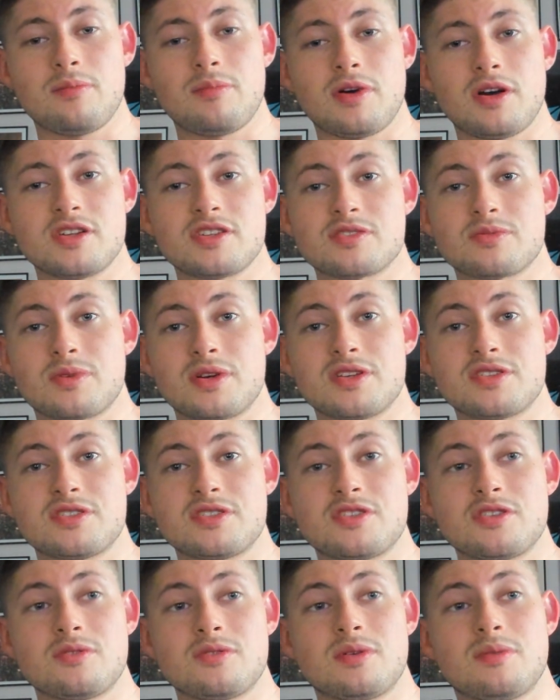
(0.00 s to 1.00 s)
but I just wanted to
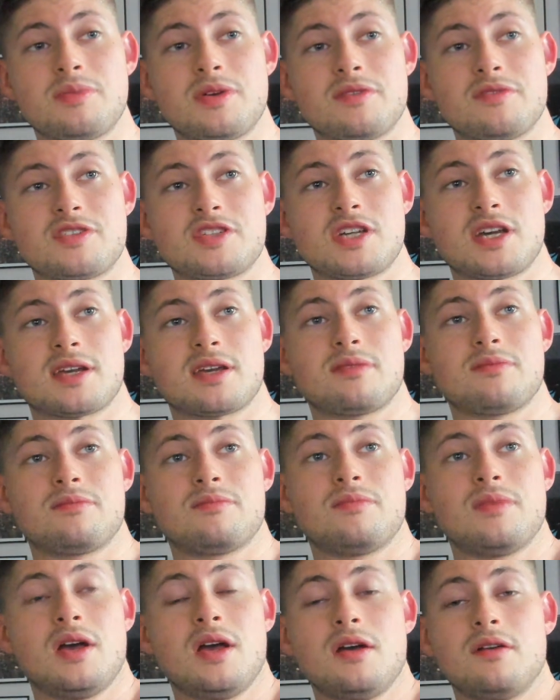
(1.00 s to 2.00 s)
do a bit of a
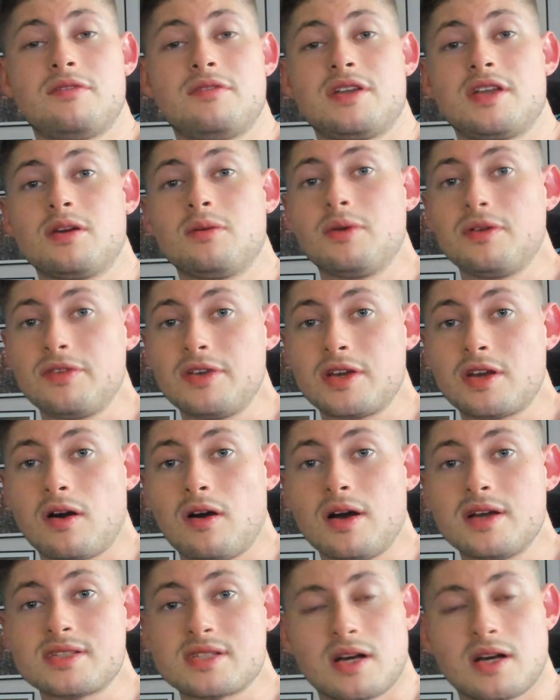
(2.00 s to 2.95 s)
check-in video with you guys.